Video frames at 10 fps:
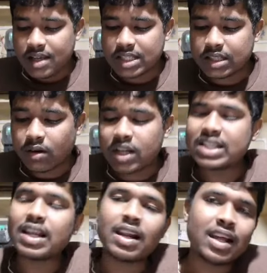is the
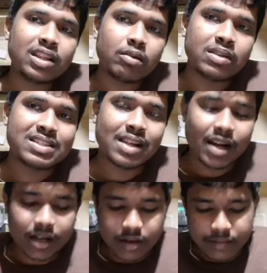original length of the
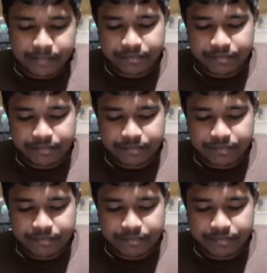cylinder.